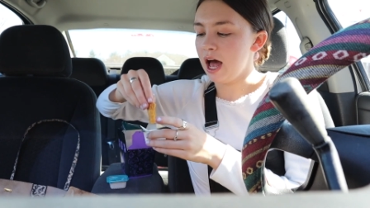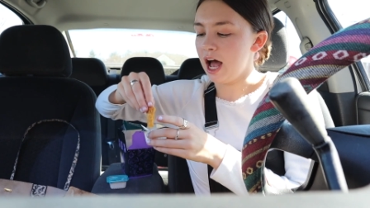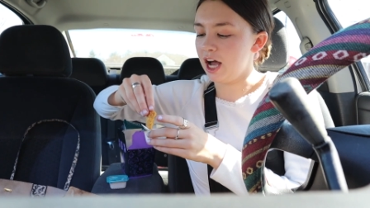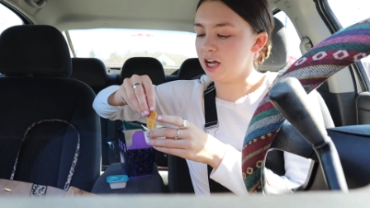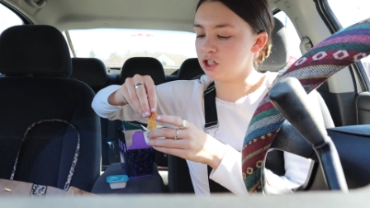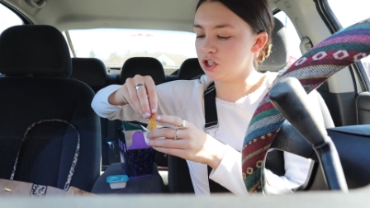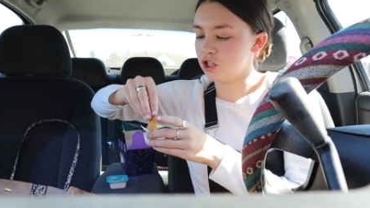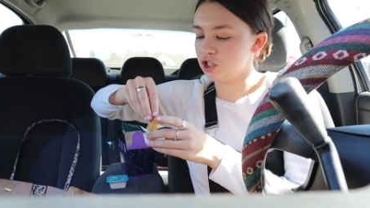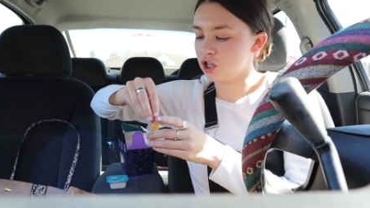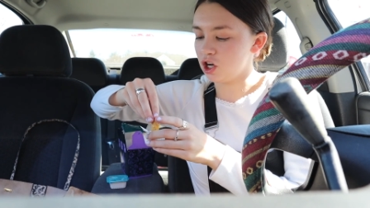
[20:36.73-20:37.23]

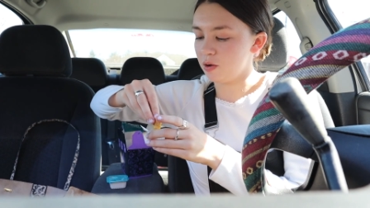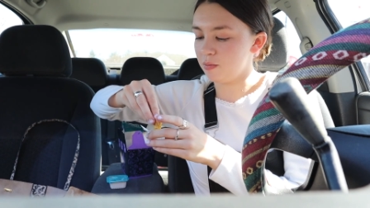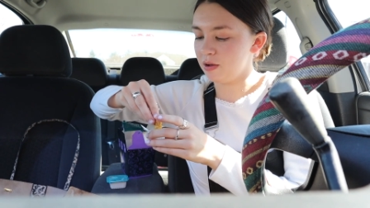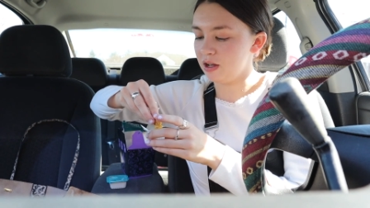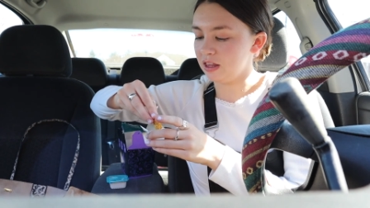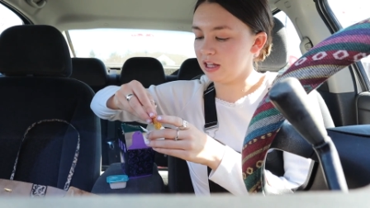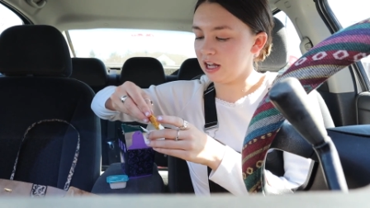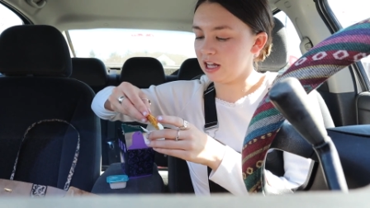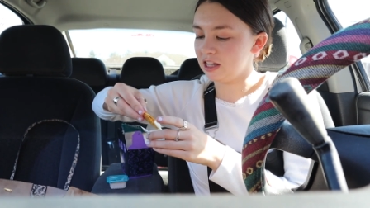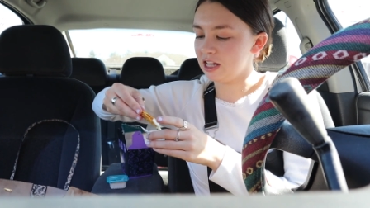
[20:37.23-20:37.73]
I should start
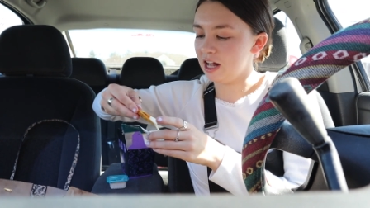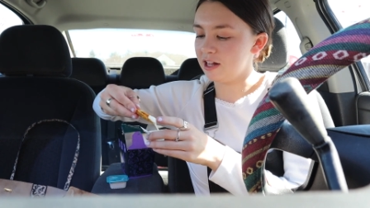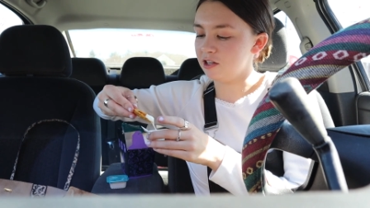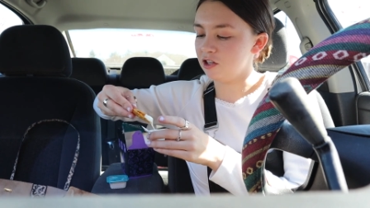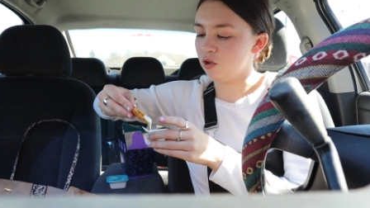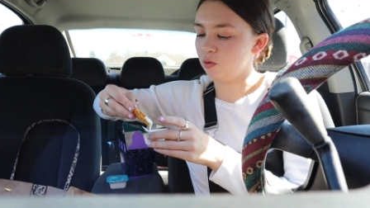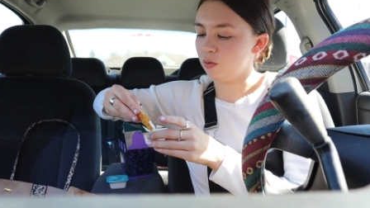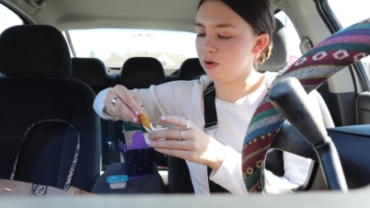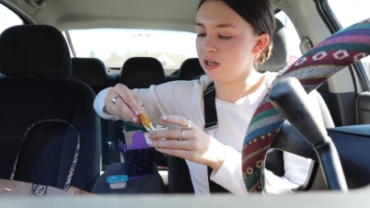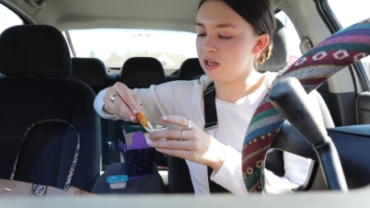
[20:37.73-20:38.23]
being like at the
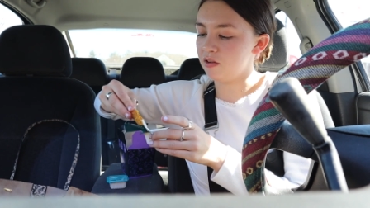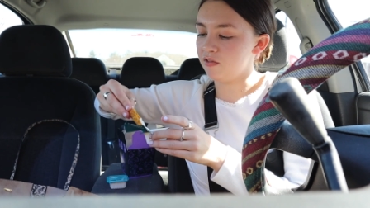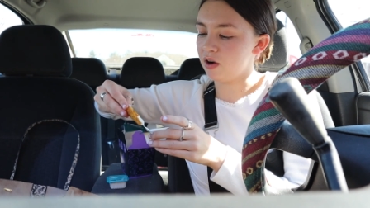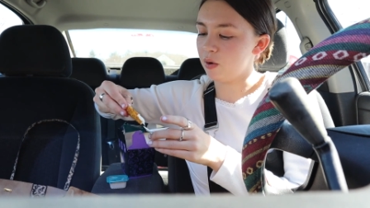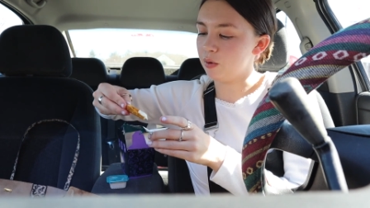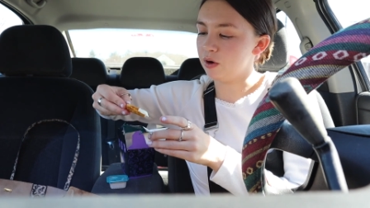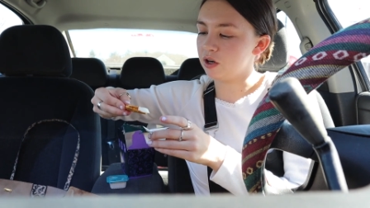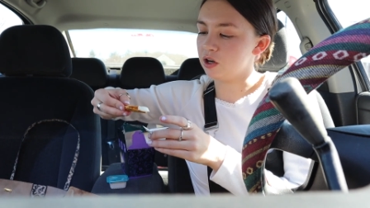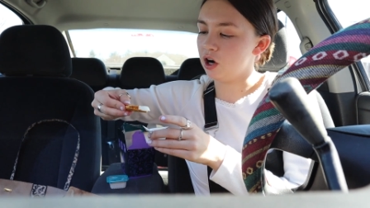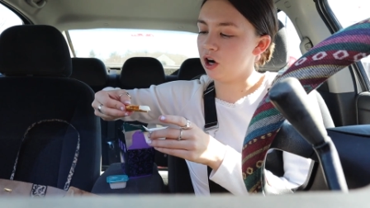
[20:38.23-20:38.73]
end of the week if
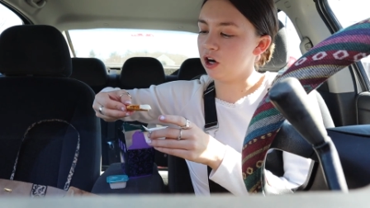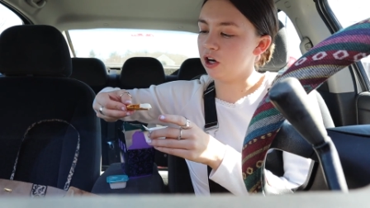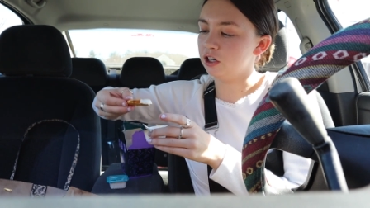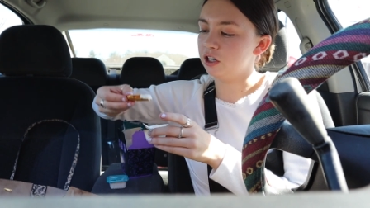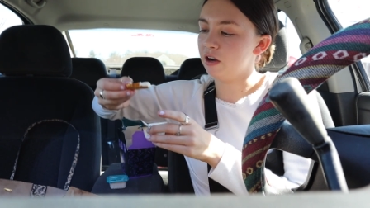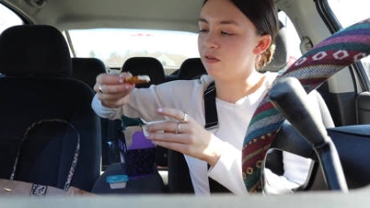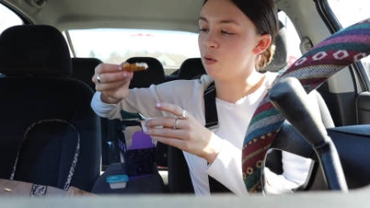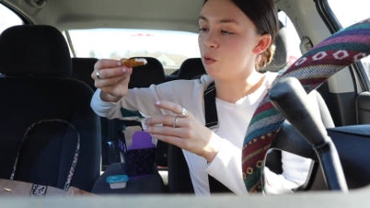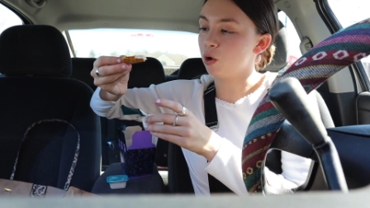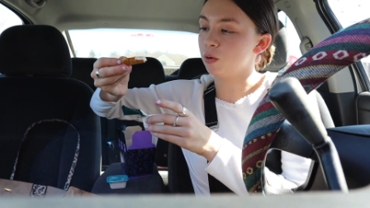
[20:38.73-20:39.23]
I work
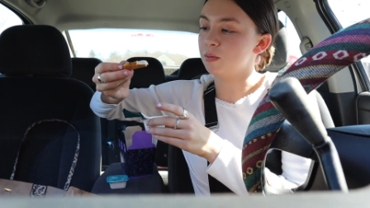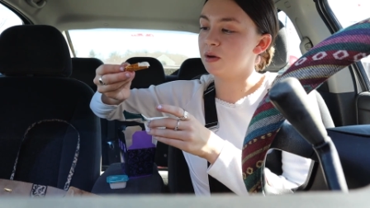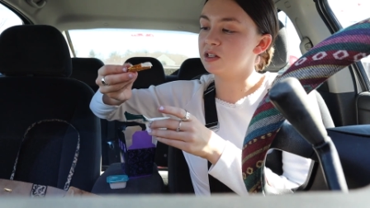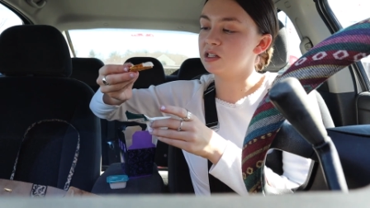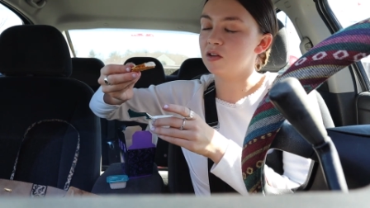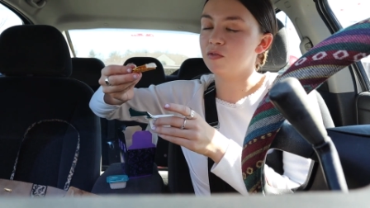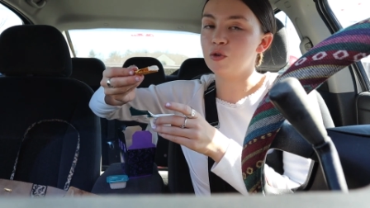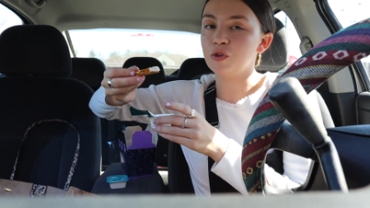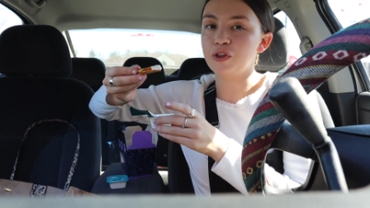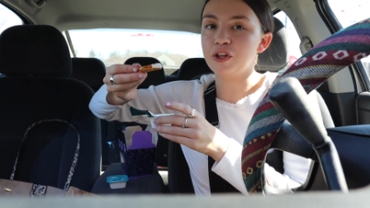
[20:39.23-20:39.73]
hard, I reward
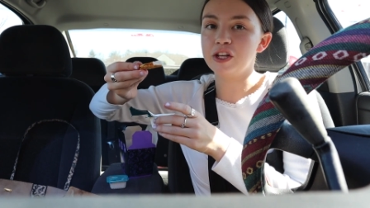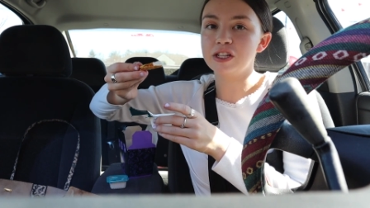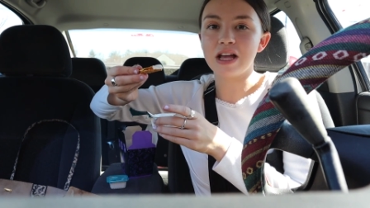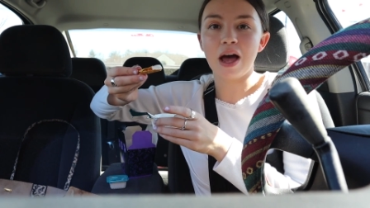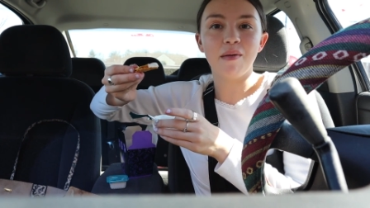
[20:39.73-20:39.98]
myself with this.